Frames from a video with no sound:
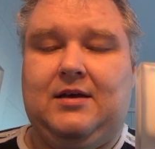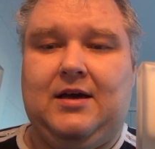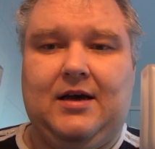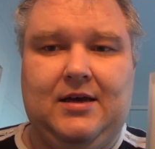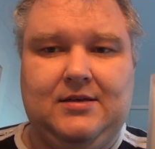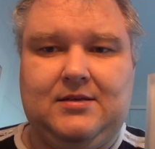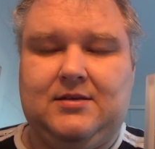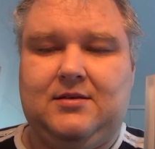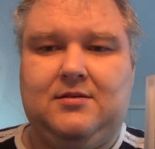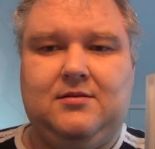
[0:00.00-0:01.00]

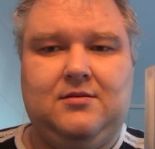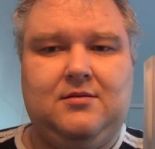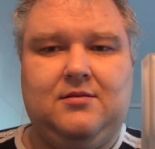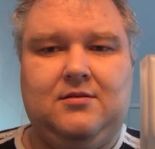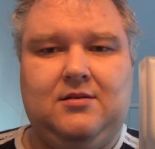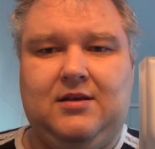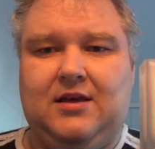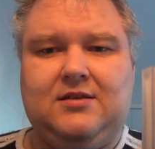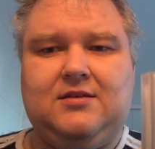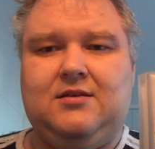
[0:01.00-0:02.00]
guys,
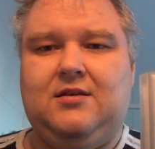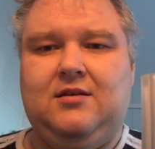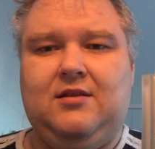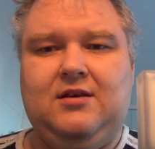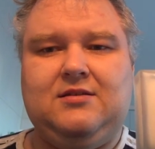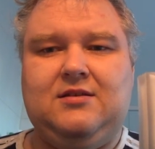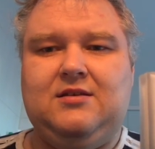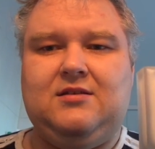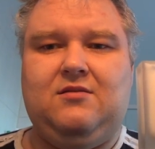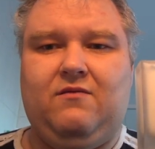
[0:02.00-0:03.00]
yes, this
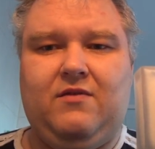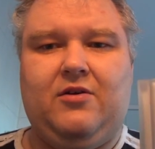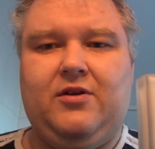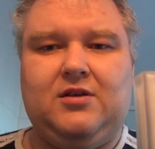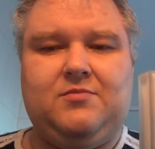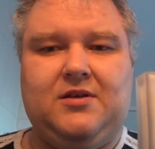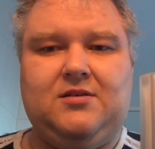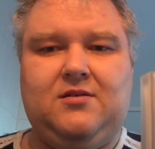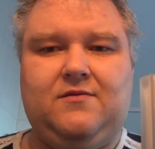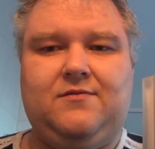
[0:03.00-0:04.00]
is very
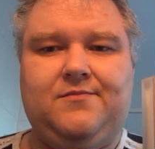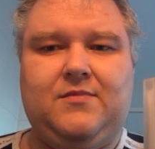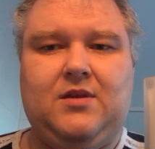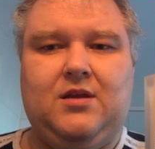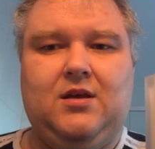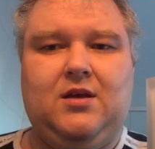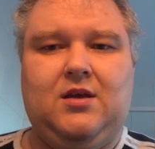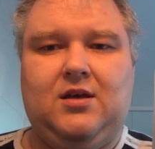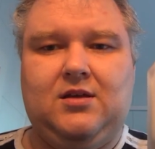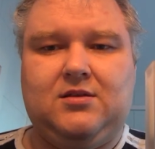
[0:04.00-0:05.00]
expensive.
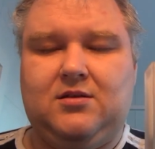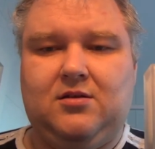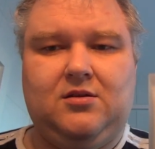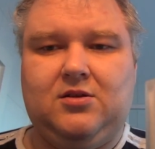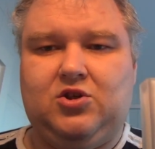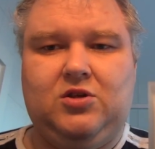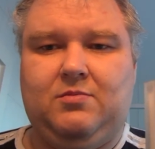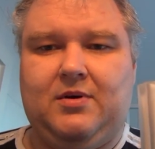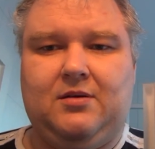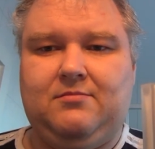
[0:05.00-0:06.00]
It's not a
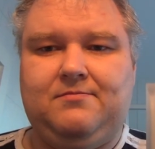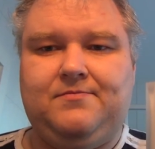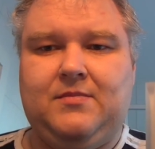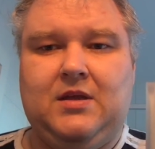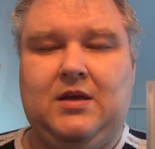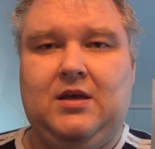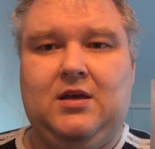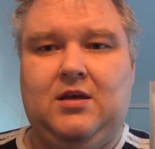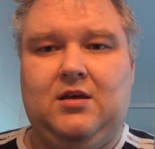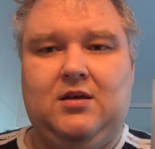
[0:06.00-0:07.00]
cheap balm.
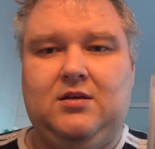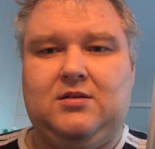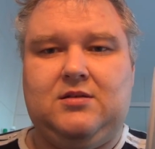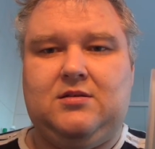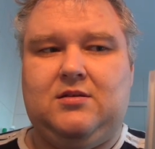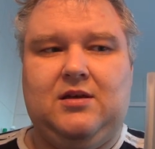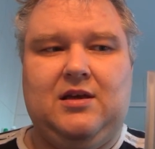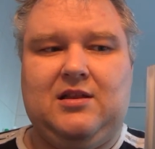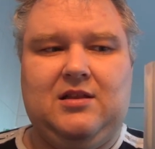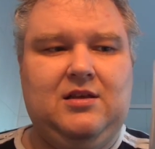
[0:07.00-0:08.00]
It's
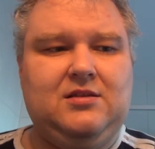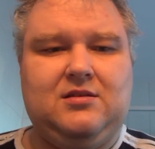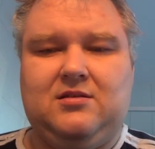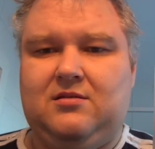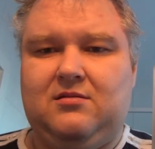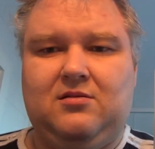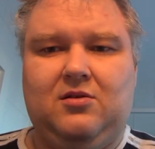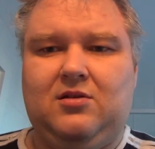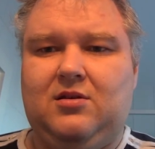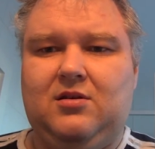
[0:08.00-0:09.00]
at least
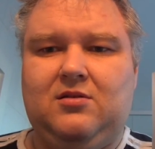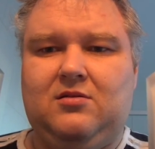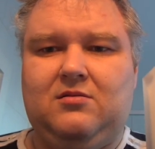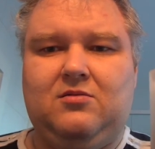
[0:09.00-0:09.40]
30